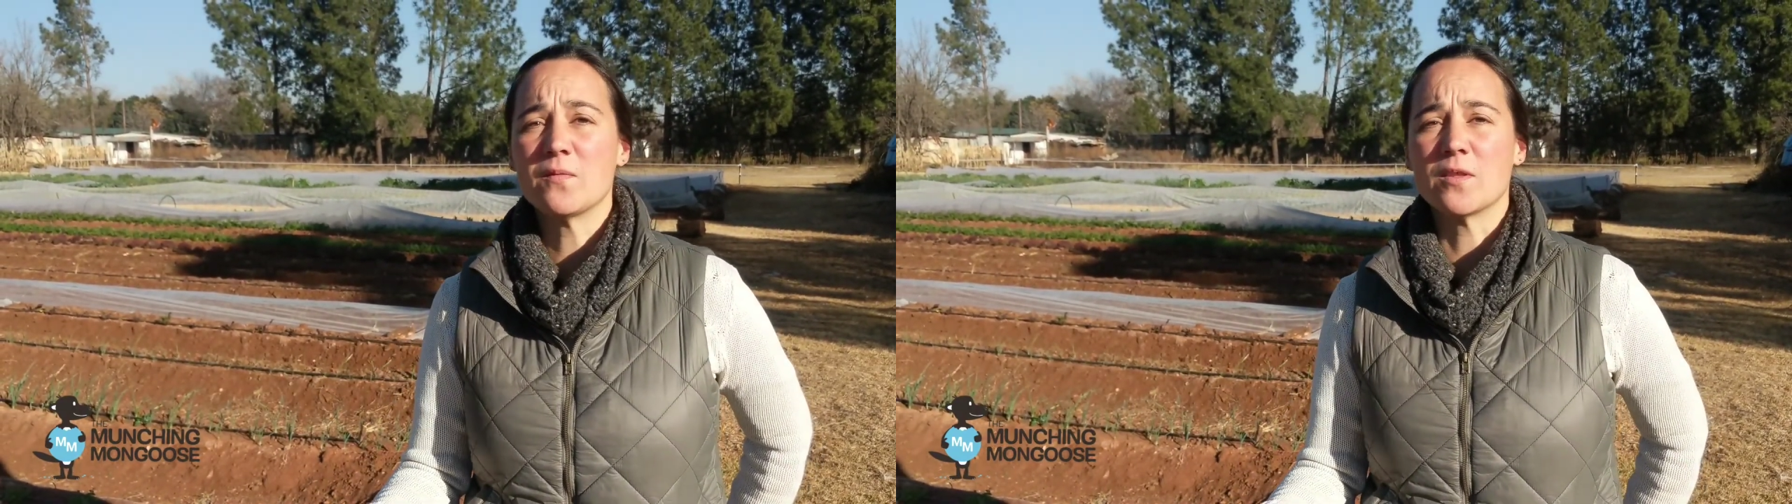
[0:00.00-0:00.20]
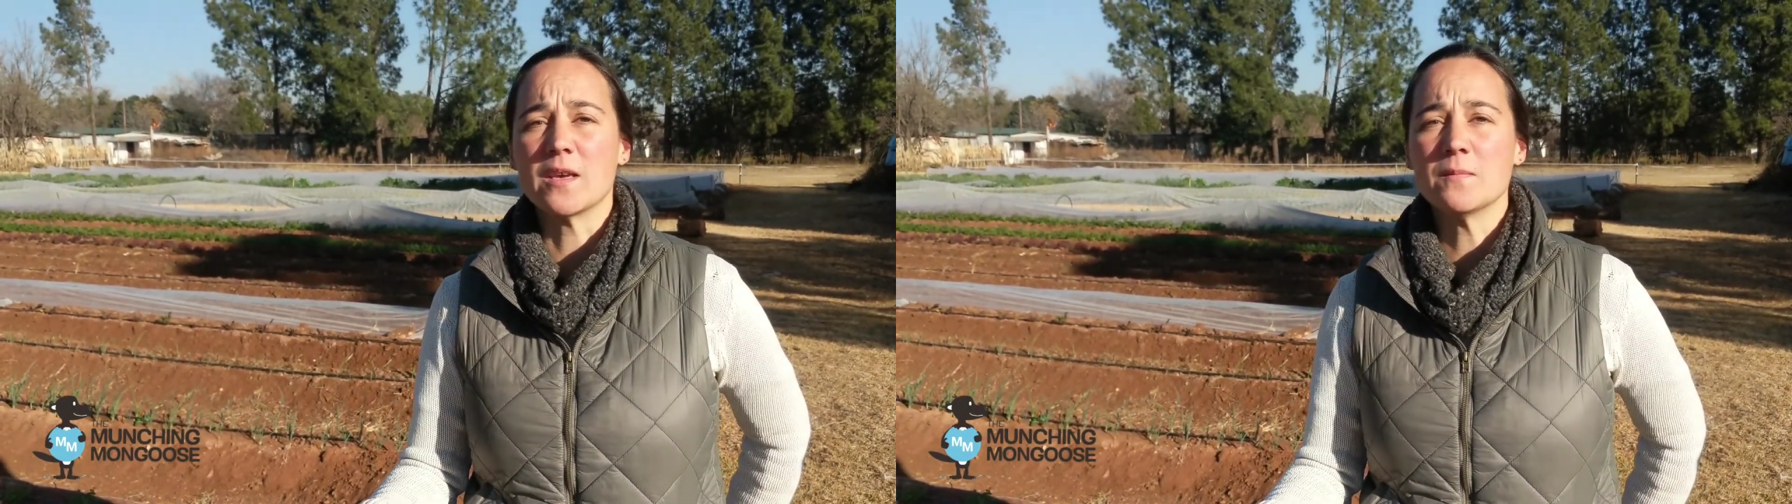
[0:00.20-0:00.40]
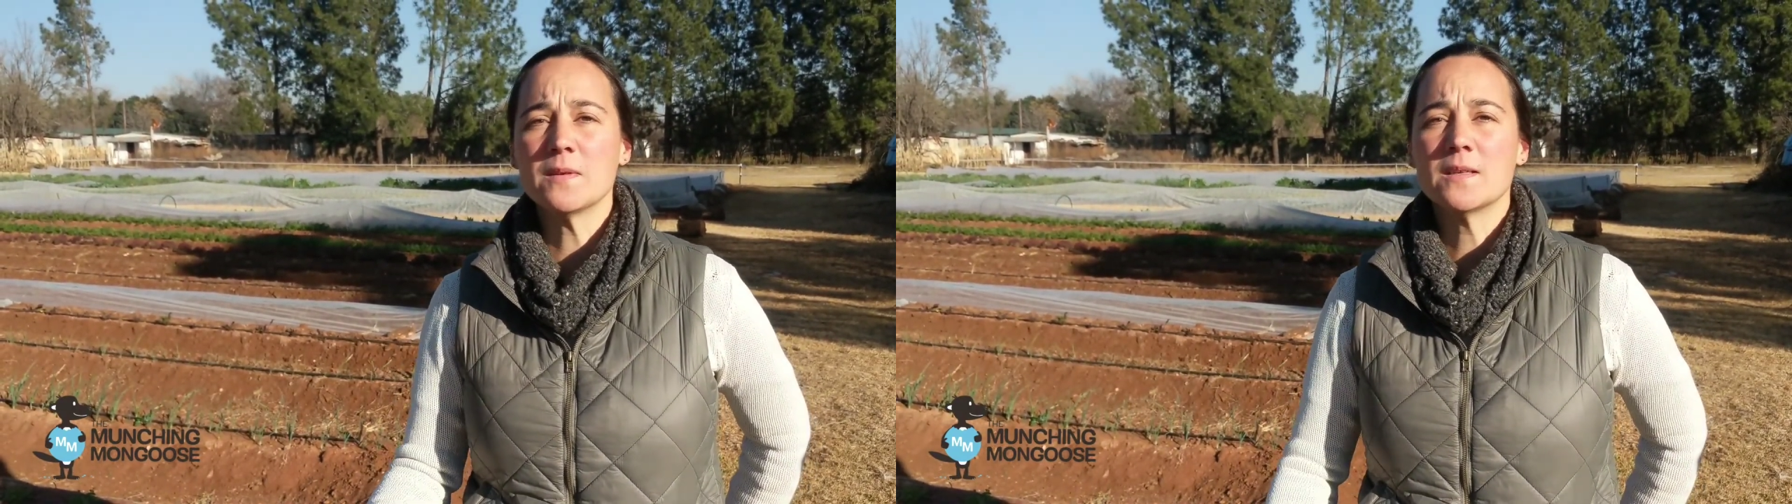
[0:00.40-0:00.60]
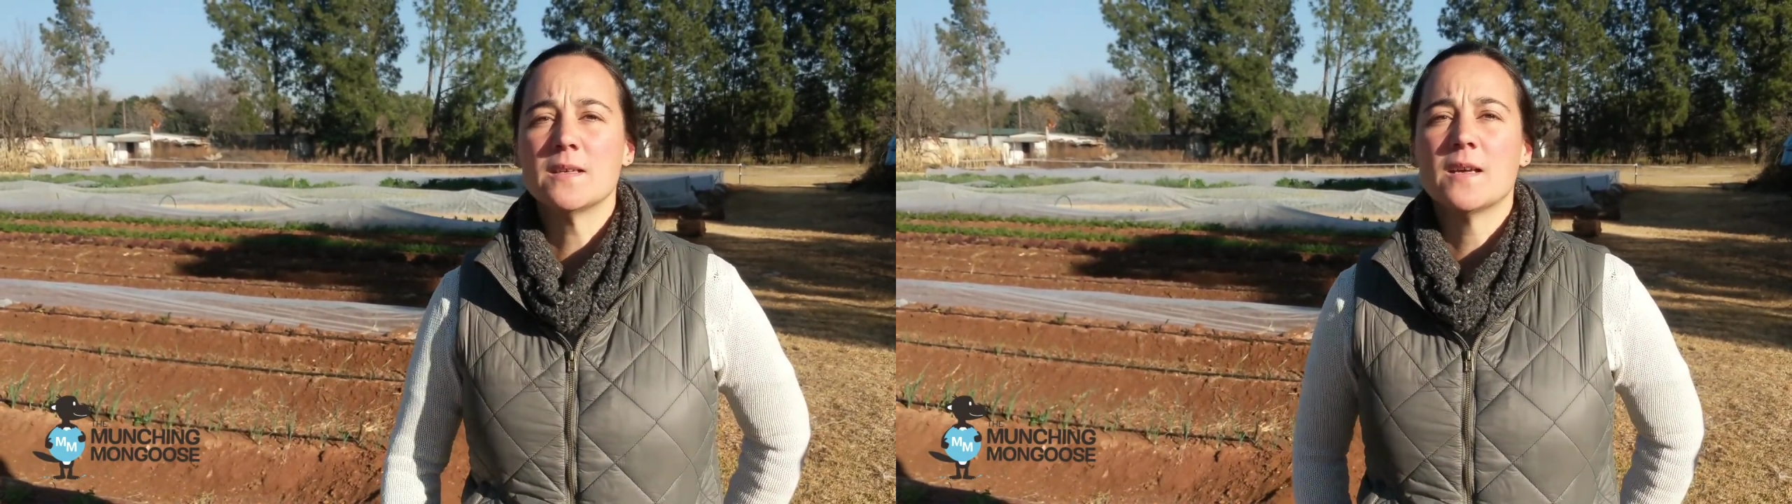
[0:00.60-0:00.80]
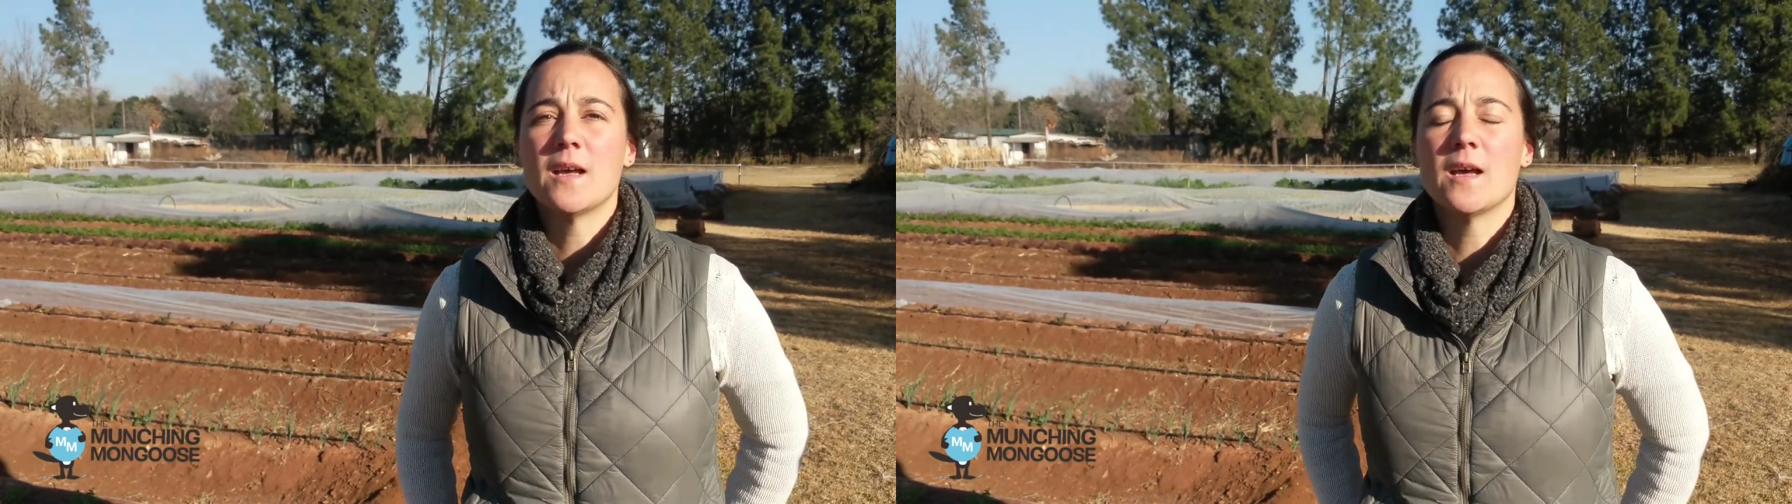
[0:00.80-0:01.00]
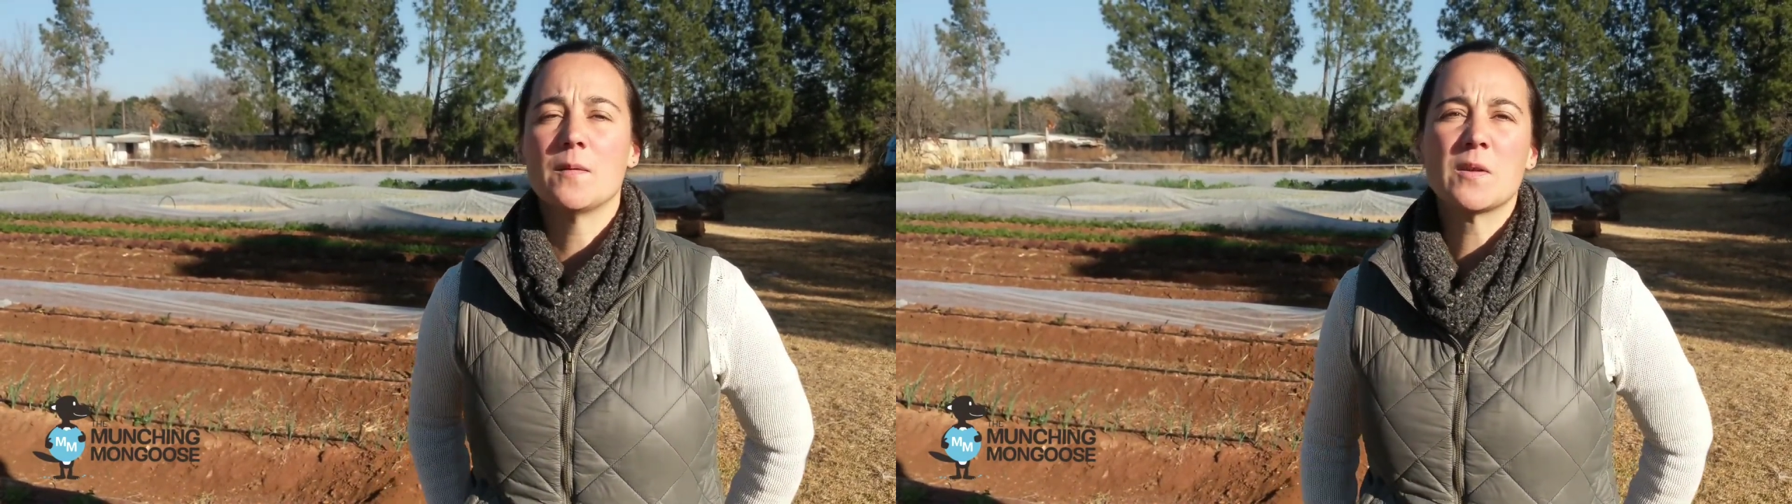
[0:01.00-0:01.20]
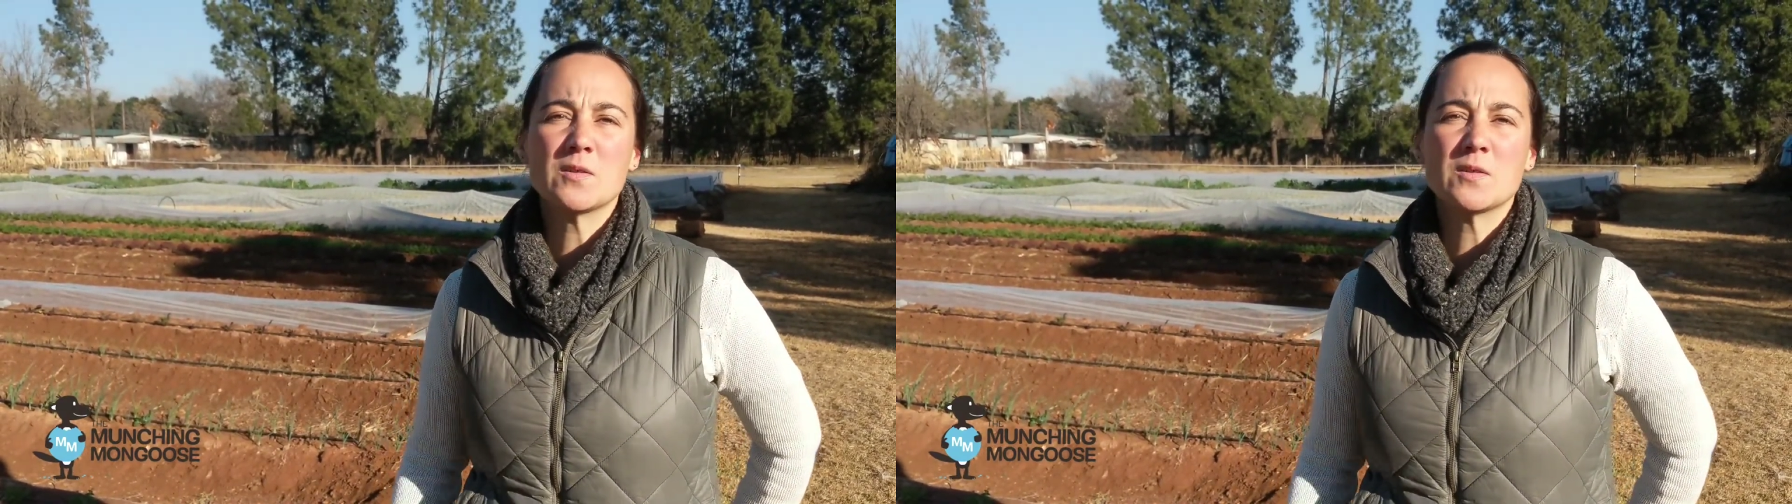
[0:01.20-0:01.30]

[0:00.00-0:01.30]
for them. It